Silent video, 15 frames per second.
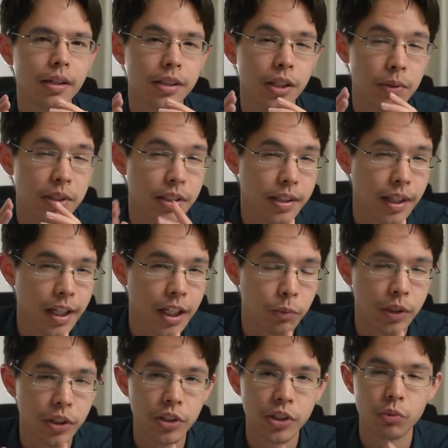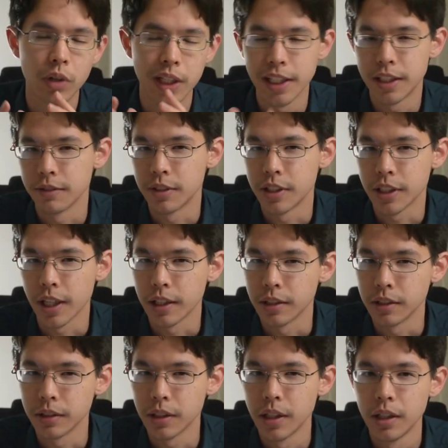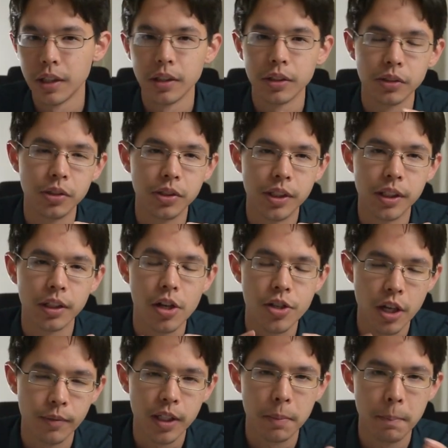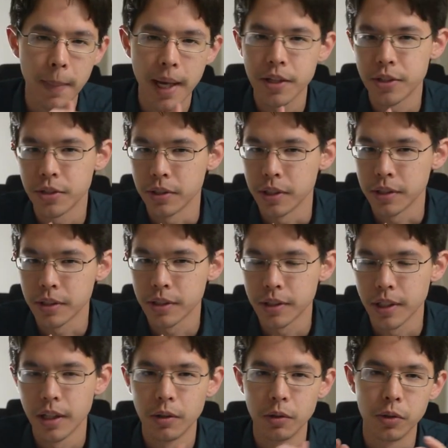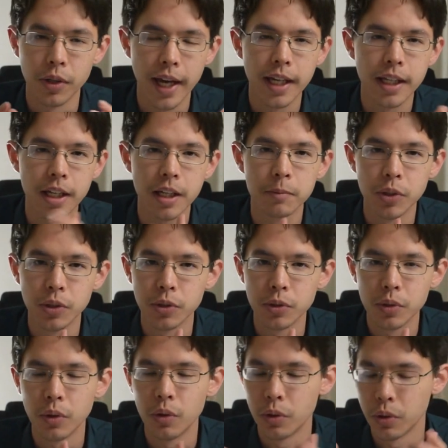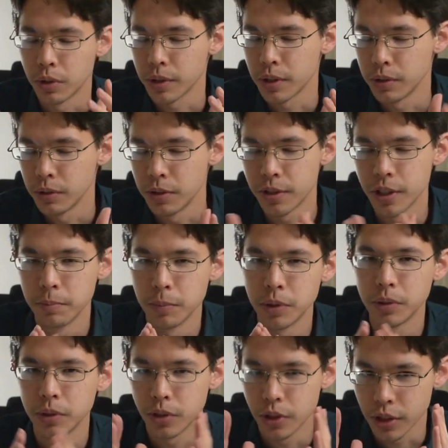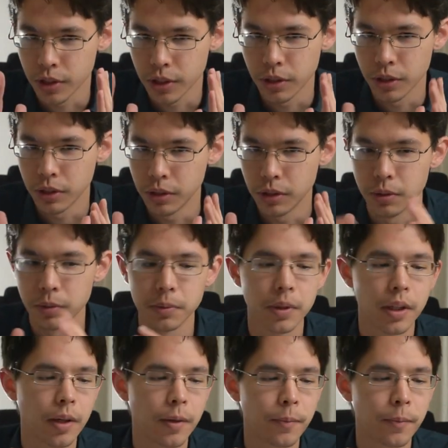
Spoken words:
So instead, we use a relative scale using atomic mass units, or AMU, or the new symbol, just U.